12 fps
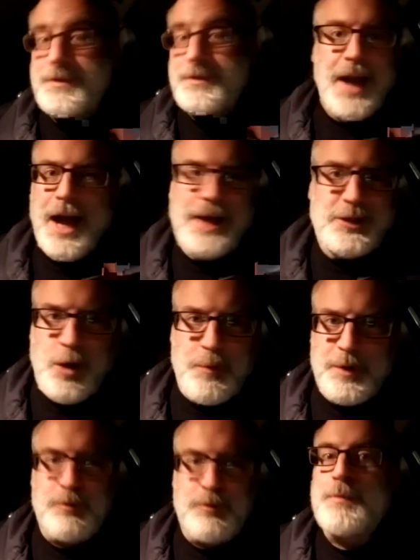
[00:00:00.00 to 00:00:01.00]
I show up
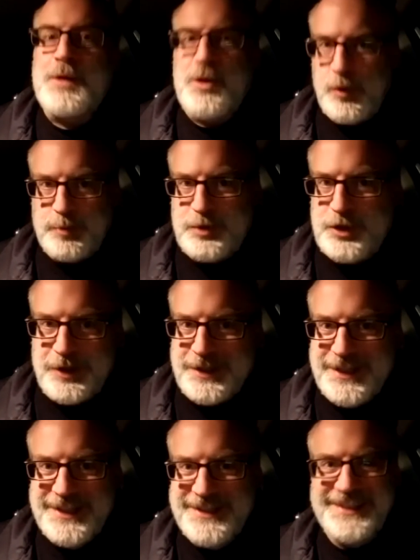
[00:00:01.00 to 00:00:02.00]
in a Ripping Corpse shirt.
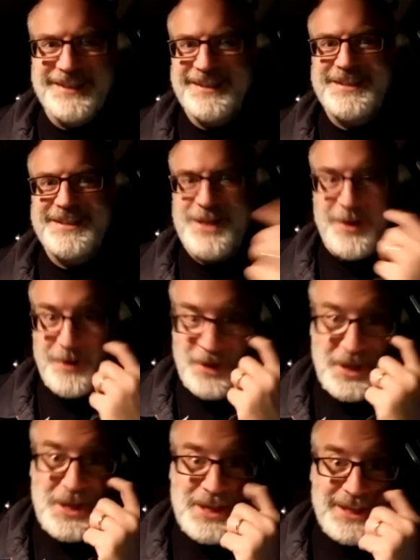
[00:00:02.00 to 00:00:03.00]

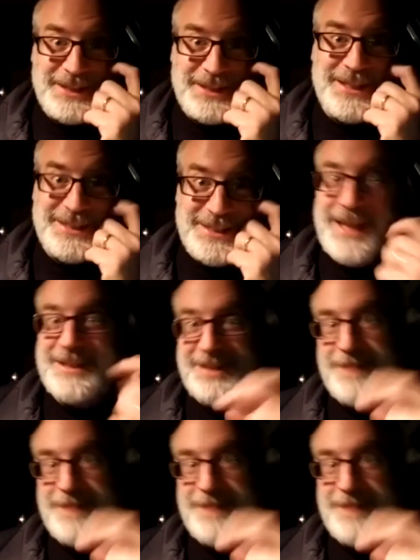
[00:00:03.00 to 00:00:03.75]
It's